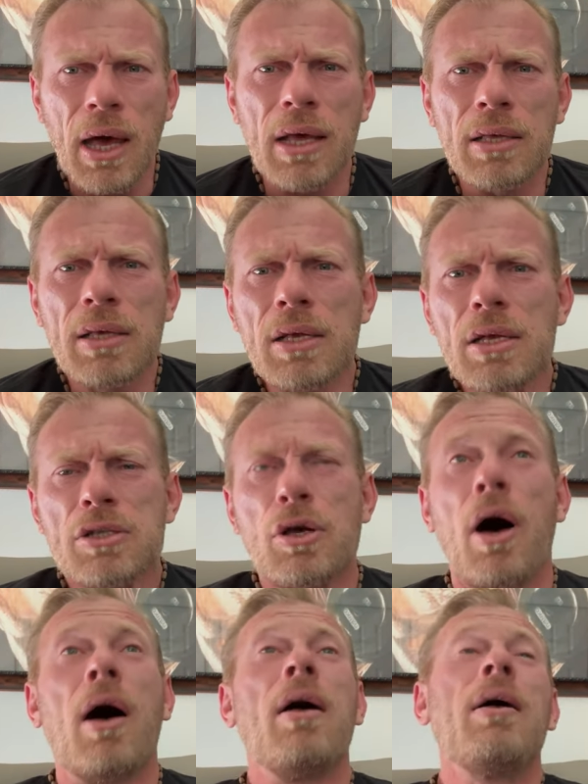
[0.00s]
Yeah.
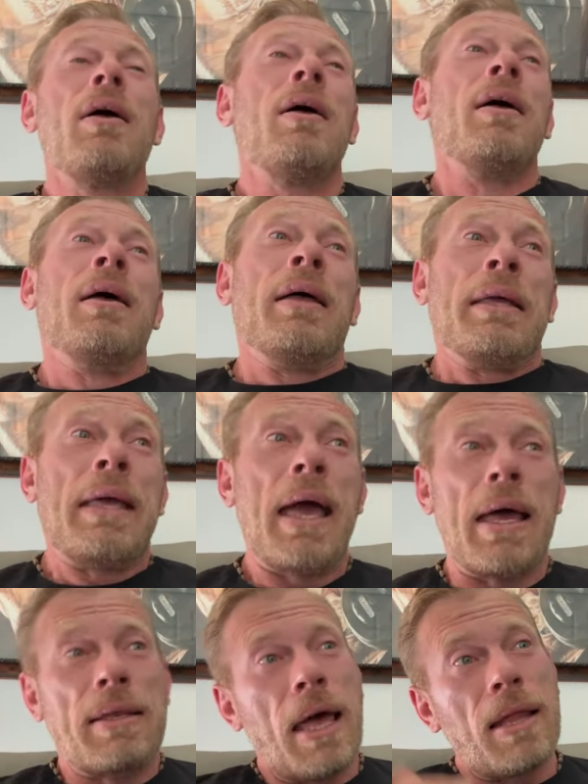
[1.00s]
So, yeah,